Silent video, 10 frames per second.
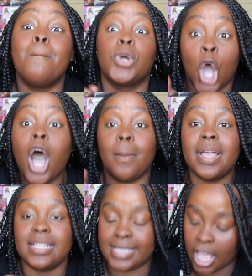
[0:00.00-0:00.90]

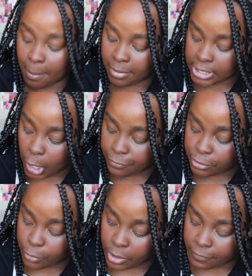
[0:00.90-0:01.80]
comment down below if
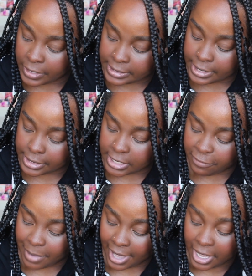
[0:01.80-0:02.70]
you voted for this knitting
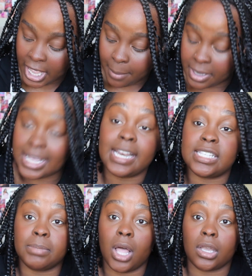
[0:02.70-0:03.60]
stuff pack, because I need
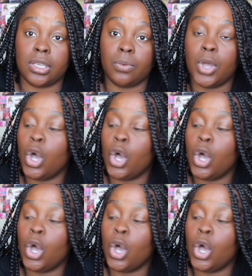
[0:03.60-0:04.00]
to block you.